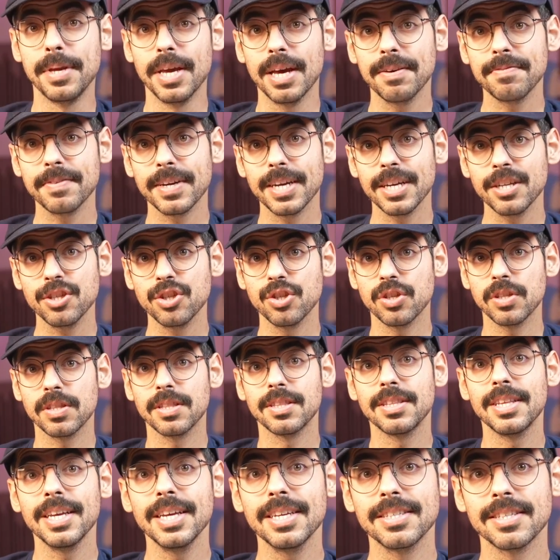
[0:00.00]
BFCache
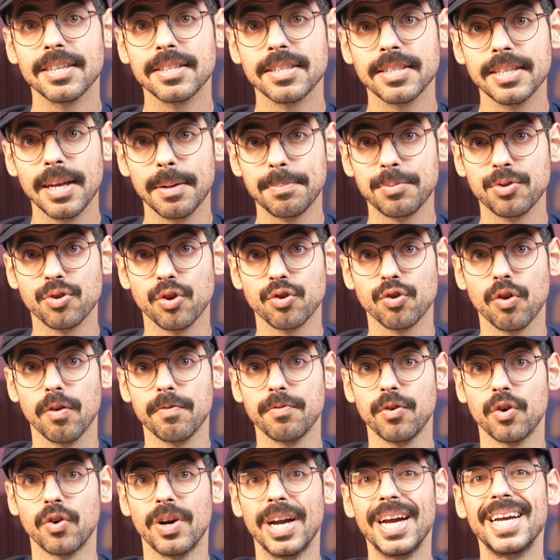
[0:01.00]
takes a snapshot of
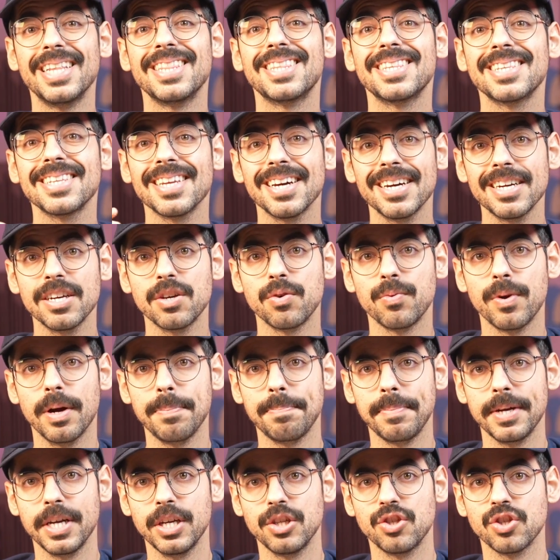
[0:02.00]
your entire web
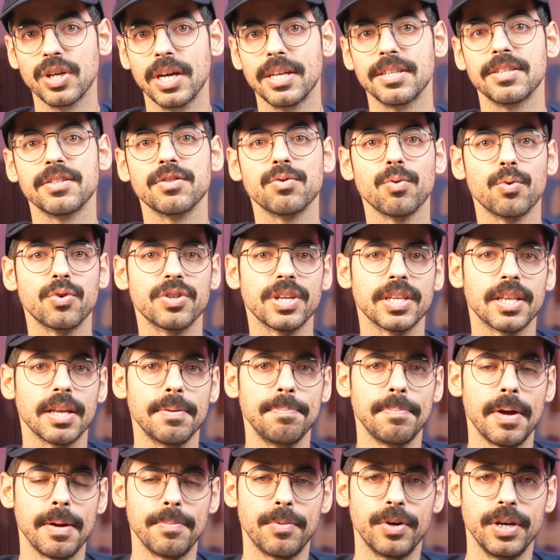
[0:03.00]
page and stores it in
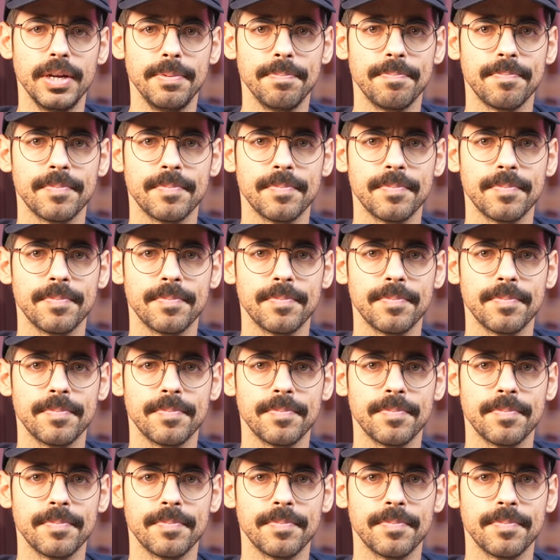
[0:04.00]
memory.